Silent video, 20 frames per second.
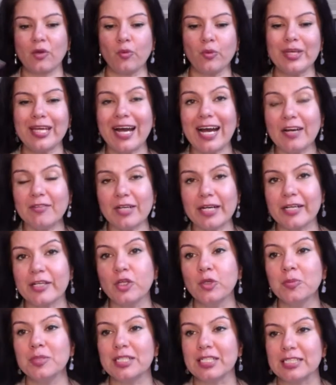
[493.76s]
We have our
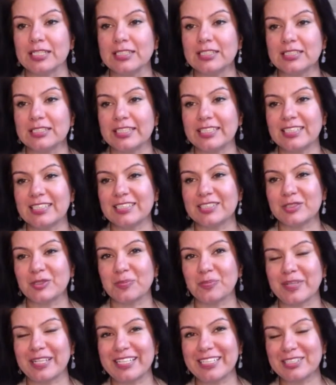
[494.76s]
human instinct,
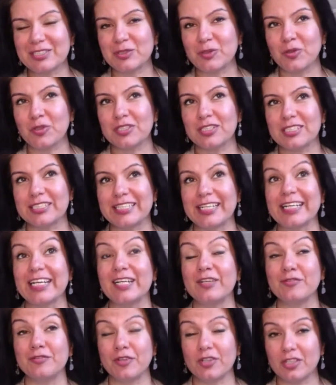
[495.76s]
so please don't
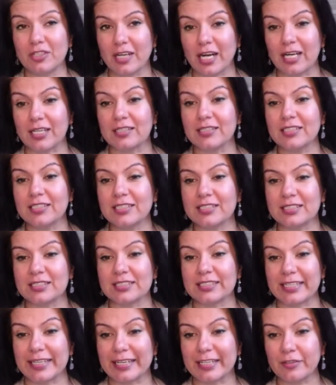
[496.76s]
take it for granted. It's
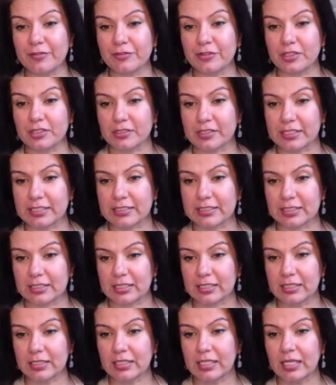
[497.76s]
there for a
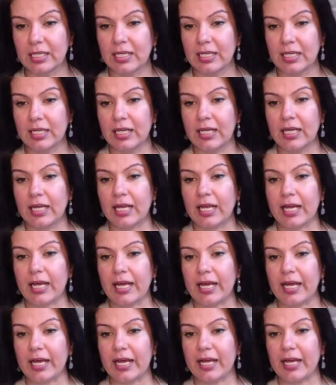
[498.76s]
reason.
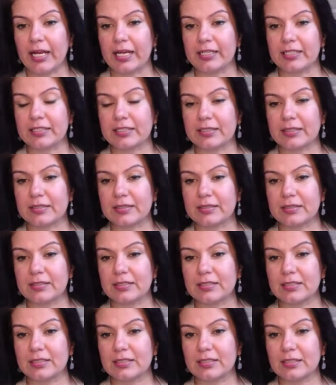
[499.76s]
And
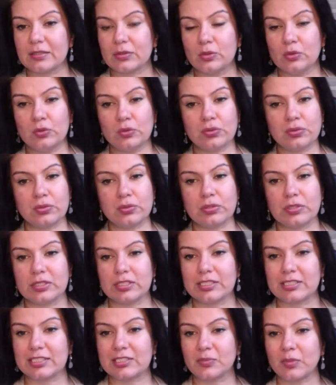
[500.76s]

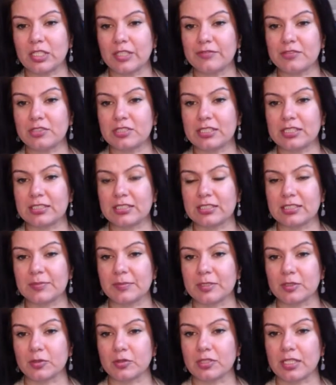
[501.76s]
this is one of the reasons,
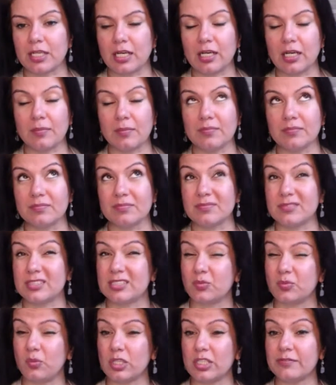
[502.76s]
Mithun,
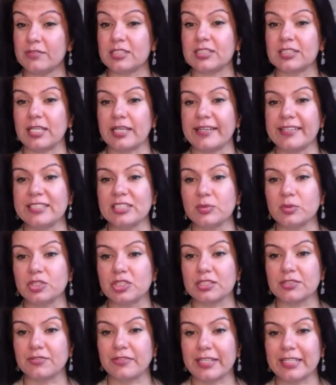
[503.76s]
it's one of the signs
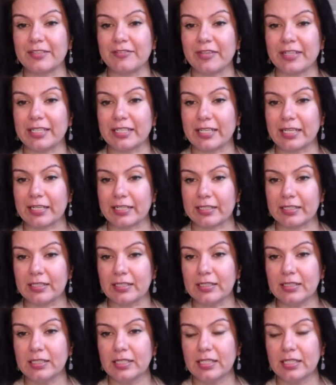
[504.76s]
which is very, very clear